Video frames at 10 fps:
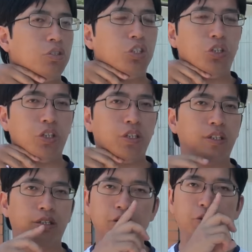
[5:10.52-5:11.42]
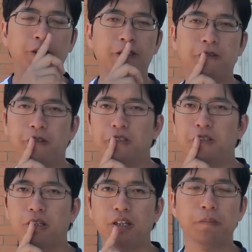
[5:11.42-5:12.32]
chin and the string across
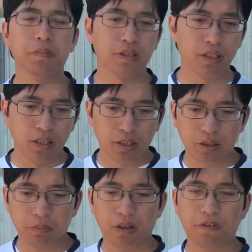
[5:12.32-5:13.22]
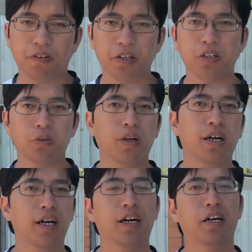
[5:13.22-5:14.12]
your lips, you might find it a little
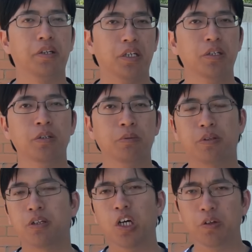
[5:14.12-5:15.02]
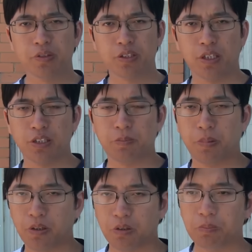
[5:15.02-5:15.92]
harder with an oversized
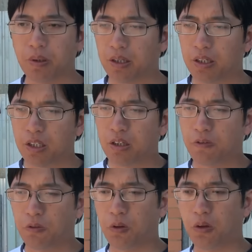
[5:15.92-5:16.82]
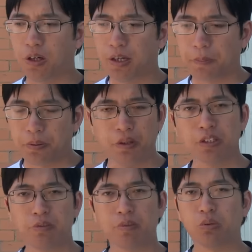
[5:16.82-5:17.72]
bow. But for a
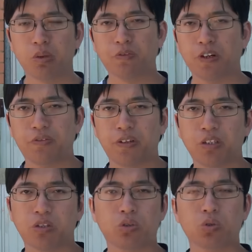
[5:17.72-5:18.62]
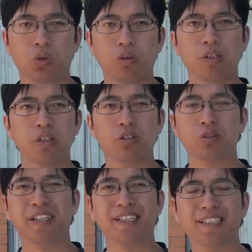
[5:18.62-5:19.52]
person with 25-inch draw
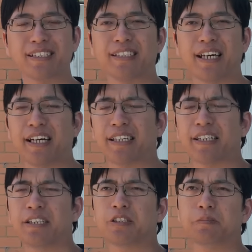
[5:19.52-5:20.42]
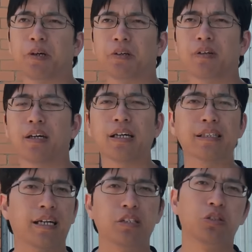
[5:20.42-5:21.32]
shooting a 68-inch bow,
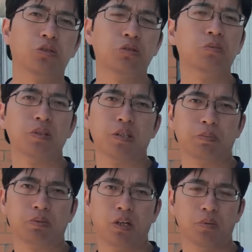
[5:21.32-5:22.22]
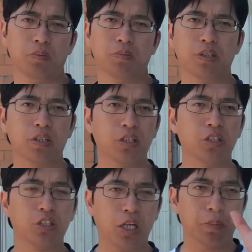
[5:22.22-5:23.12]
that shouldn't be a problem. The
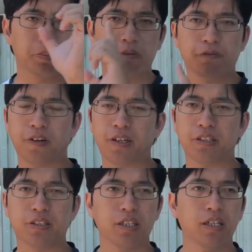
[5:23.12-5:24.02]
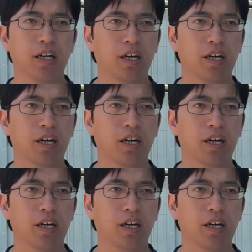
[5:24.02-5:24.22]
shape of your face